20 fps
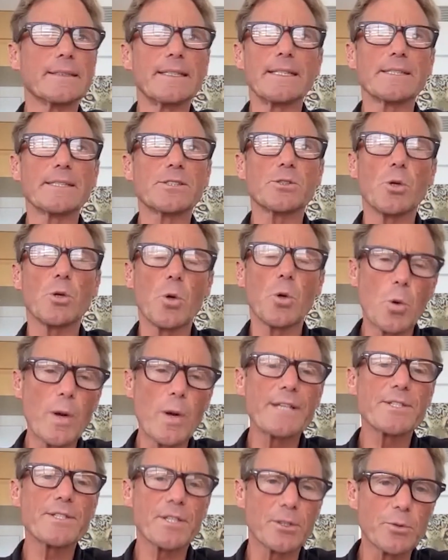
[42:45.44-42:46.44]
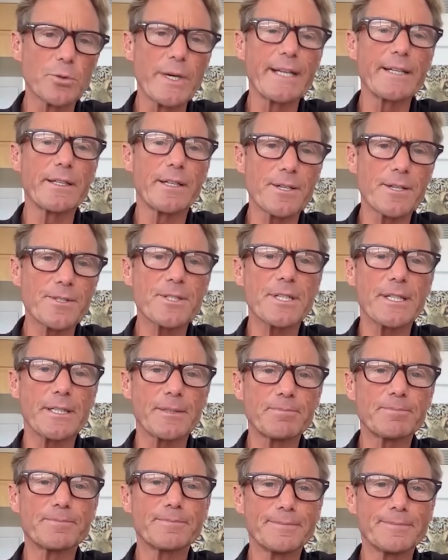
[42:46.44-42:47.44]
is always a great
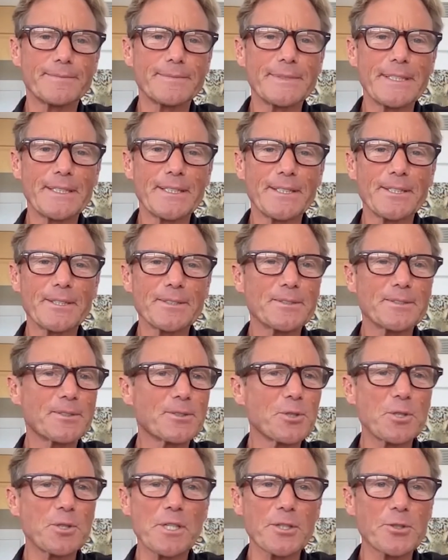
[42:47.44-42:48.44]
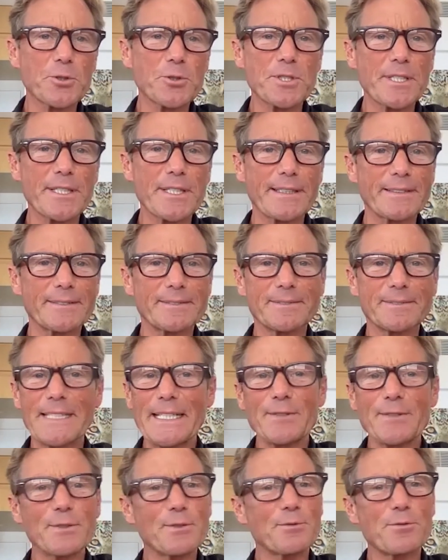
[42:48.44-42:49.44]
answer. Good literature,
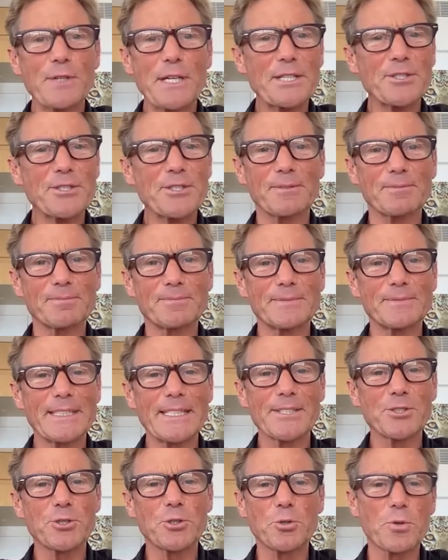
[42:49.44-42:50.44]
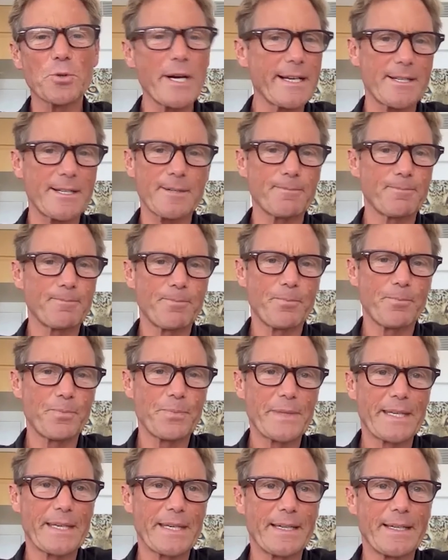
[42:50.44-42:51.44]
even fiction, is great.
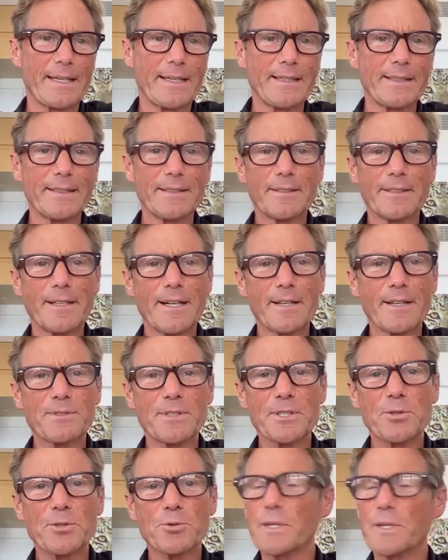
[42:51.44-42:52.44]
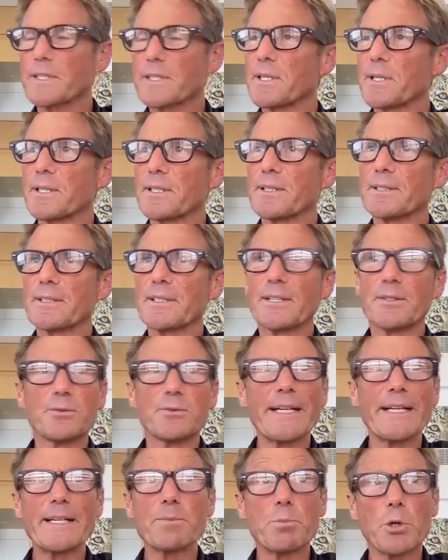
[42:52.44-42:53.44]
I've just
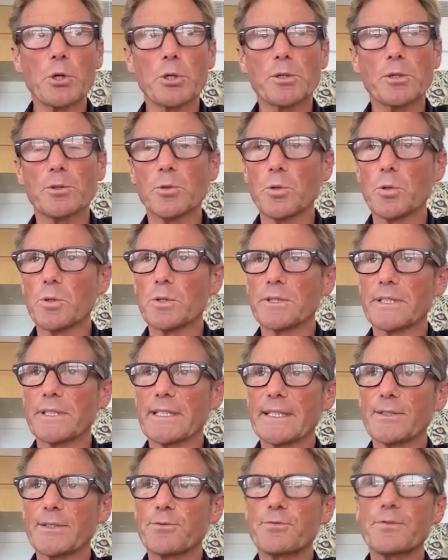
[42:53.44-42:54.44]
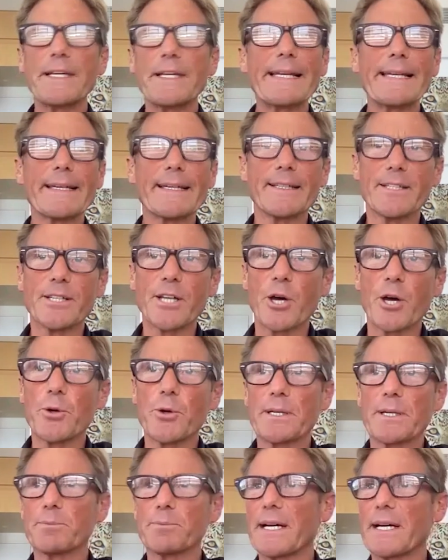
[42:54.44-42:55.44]
read a book called Feeling and
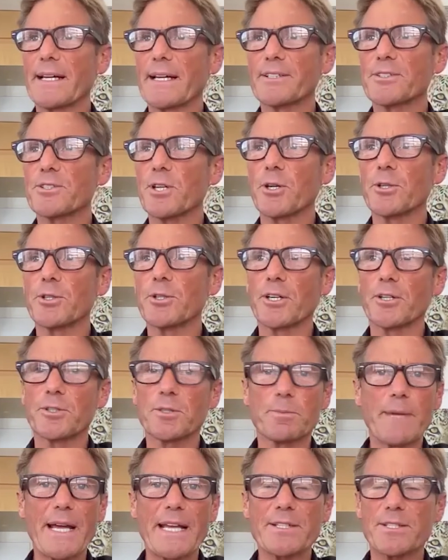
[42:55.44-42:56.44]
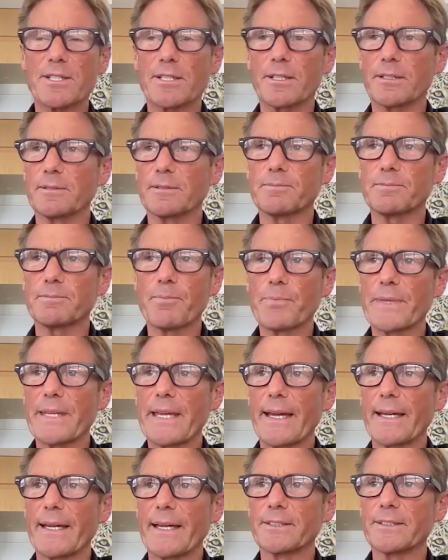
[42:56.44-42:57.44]
Knowing by Antonio Damasio.
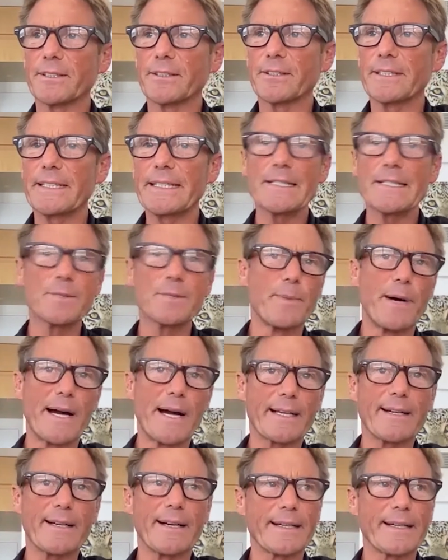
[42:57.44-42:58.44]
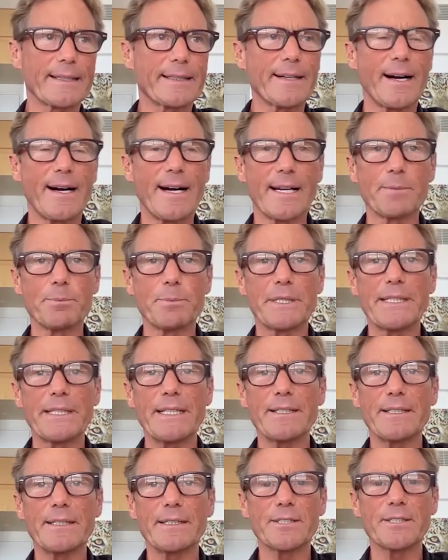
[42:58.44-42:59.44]
And, he is my kind of guide, but
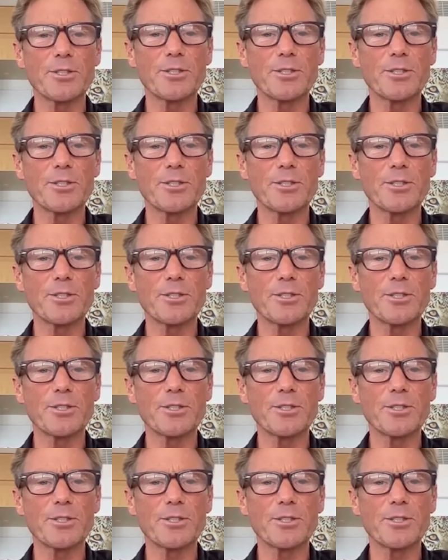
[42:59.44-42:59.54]
he's a